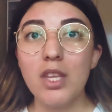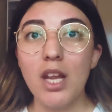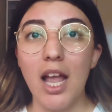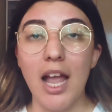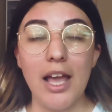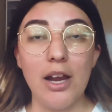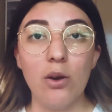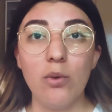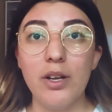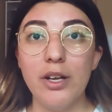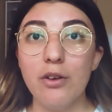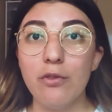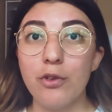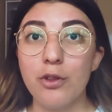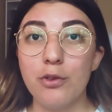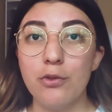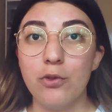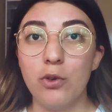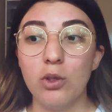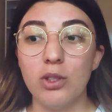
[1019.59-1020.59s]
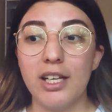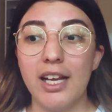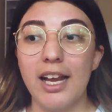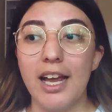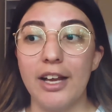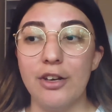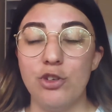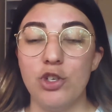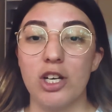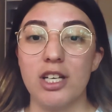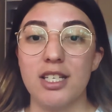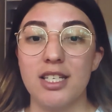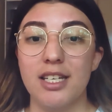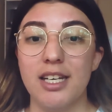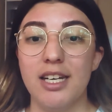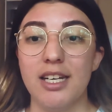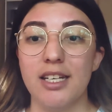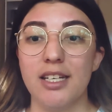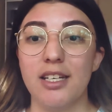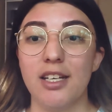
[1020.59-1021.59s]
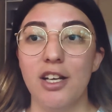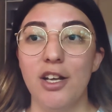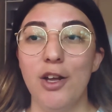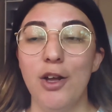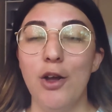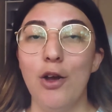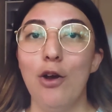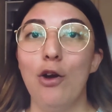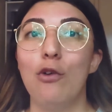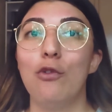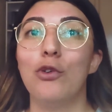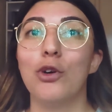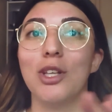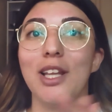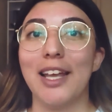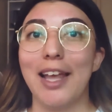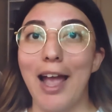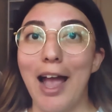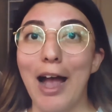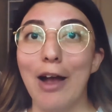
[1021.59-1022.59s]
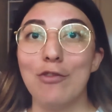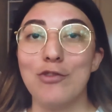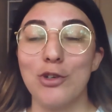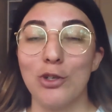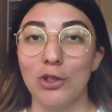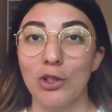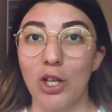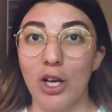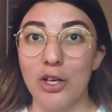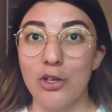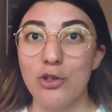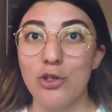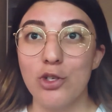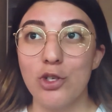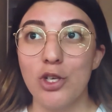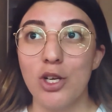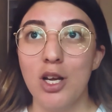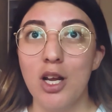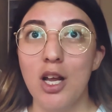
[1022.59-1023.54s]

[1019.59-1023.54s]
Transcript: I don't need it for the full day. I just need it for like after lunch